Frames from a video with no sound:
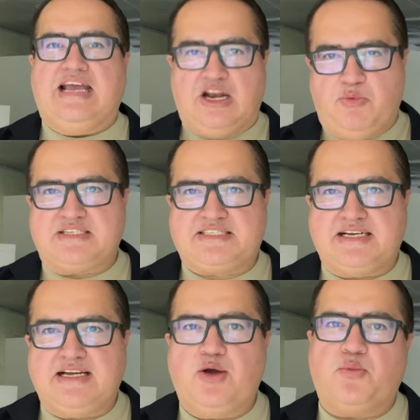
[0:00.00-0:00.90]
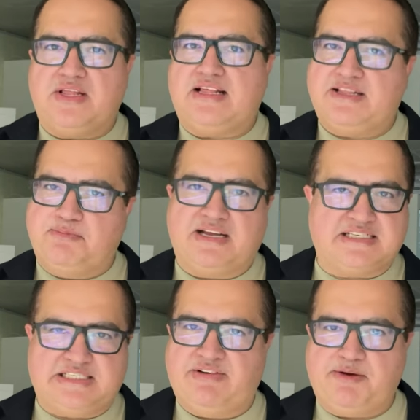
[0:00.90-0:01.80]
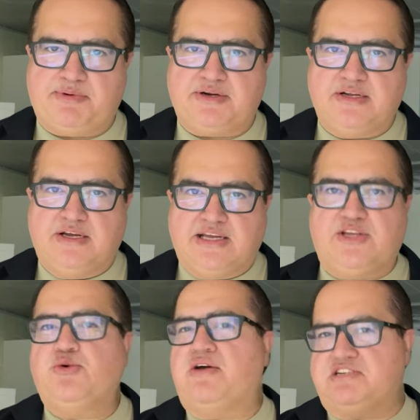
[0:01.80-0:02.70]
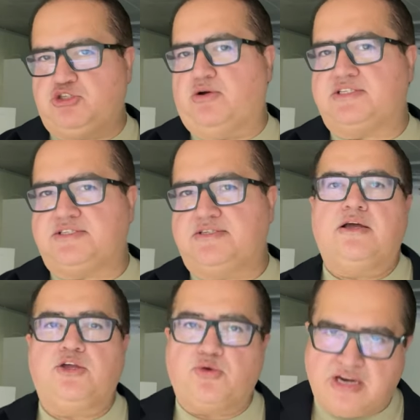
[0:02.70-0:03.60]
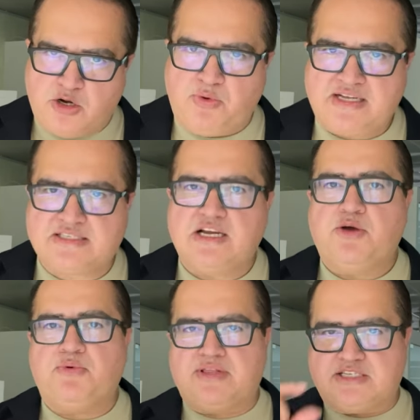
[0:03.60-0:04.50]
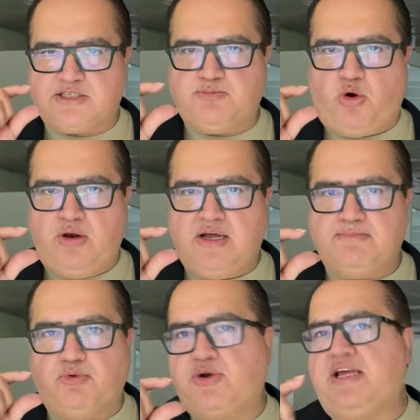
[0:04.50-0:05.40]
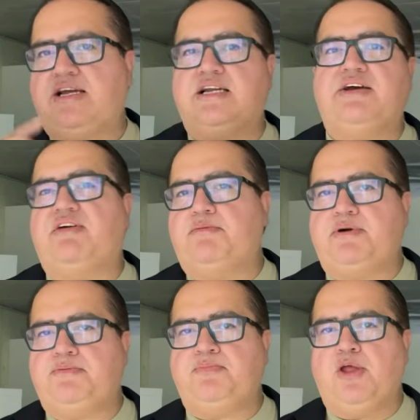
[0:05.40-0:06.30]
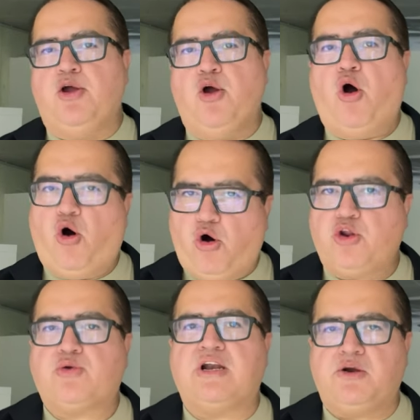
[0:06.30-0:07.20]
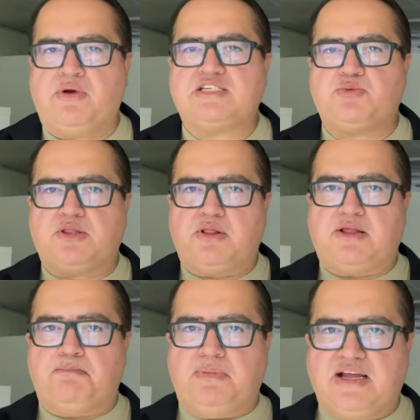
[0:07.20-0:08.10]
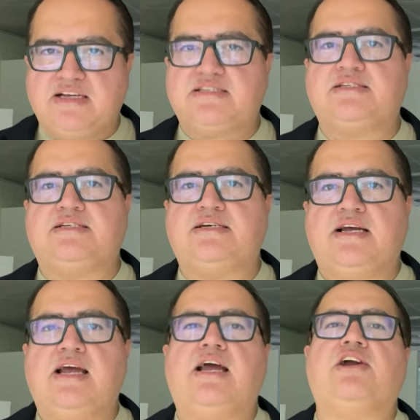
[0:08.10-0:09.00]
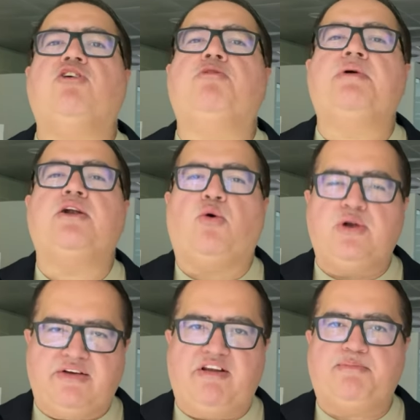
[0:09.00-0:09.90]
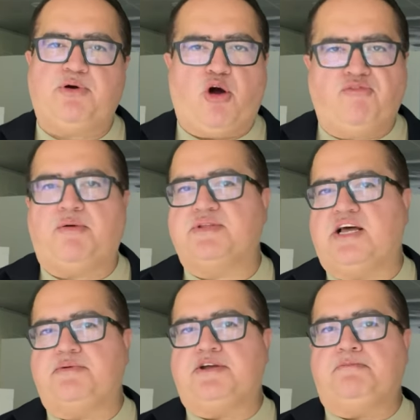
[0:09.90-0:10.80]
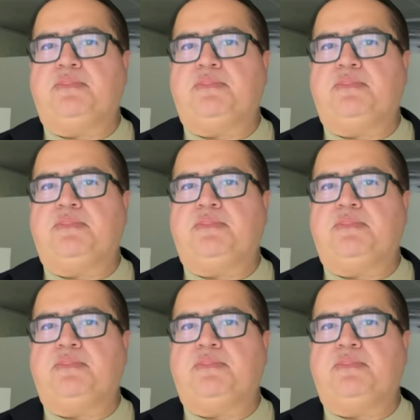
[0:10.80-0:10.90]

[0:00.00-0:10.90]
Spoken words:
Investing with the biggest developer. You have a choice. You can invest with a small boutique developer, or you can invest with the biggest government-owned developer of Abu Dhabi,